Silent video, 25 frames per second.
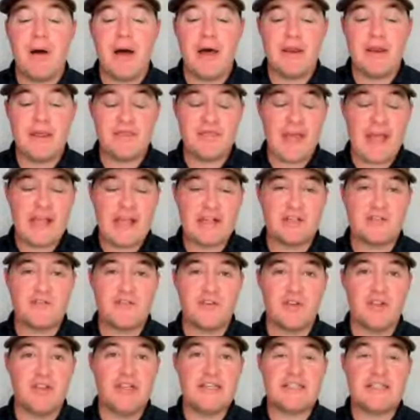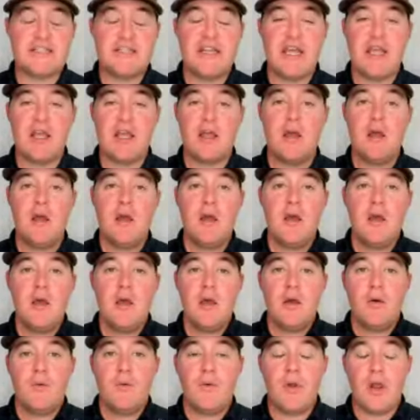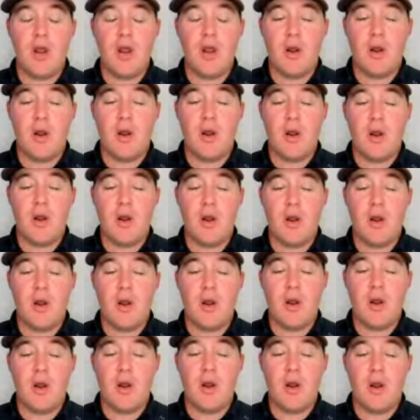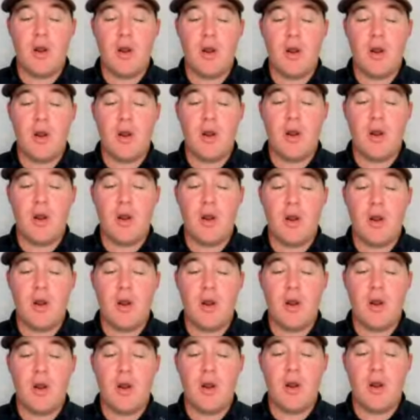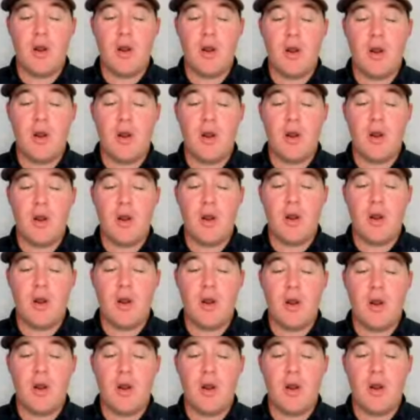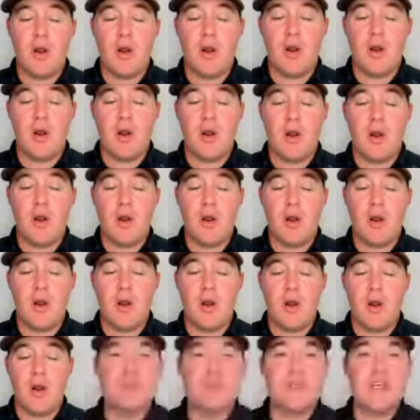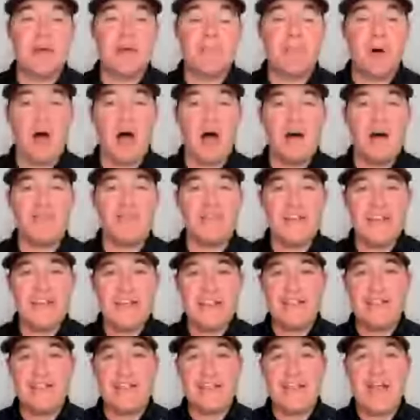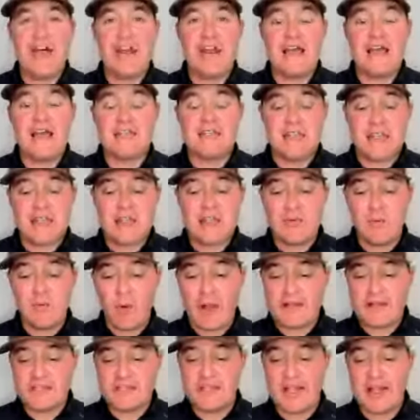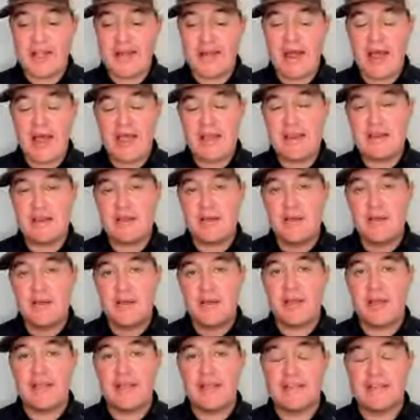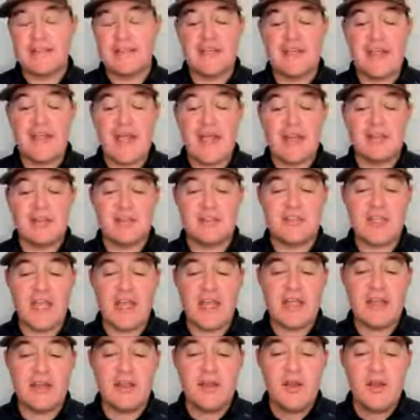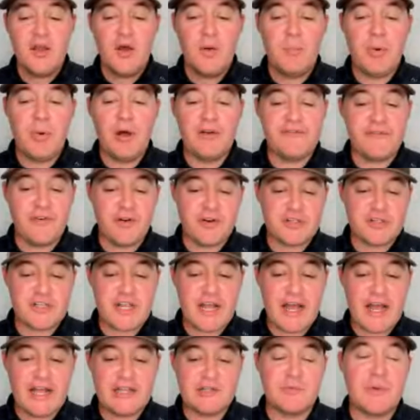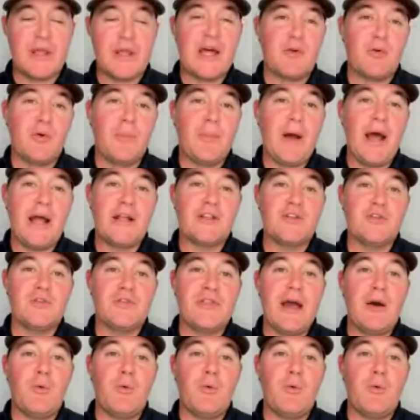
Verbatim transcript: for listening. We are at it this week. SMU is set to tip off in the NIT Wednesday night against Indiana State. But first, guys, we got to remind you that we